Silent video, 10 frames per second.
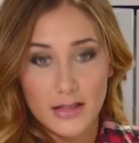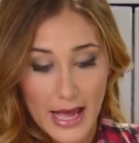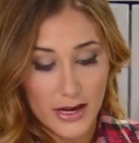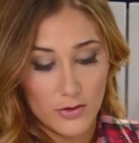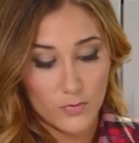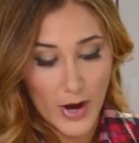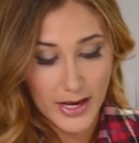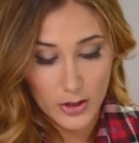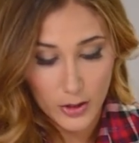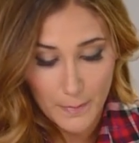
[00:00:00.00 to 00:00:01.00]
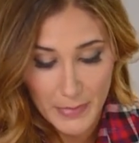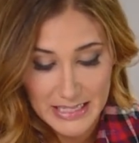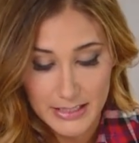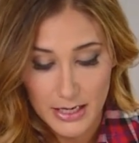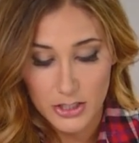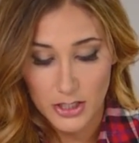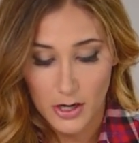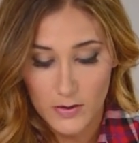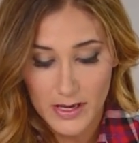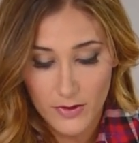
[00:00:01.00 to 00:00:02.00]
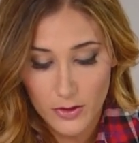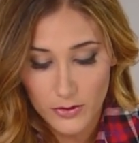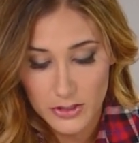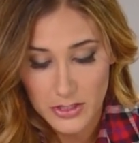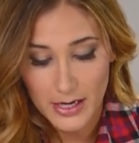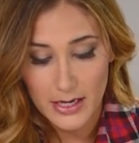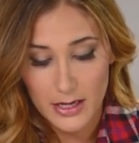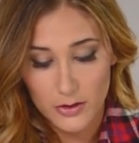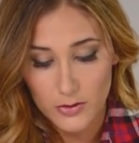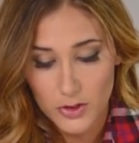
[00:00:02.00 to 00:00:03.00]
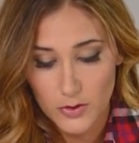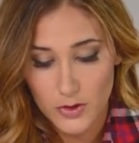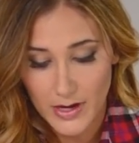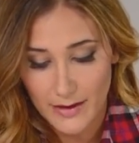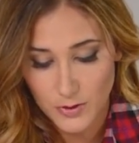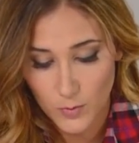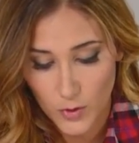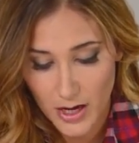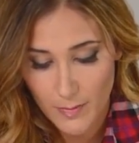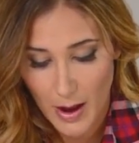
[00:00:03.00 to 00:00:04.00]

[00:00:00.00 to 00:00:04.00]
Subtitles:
like regular biscuit dough. Even though there's not any gluten, you don't have to worry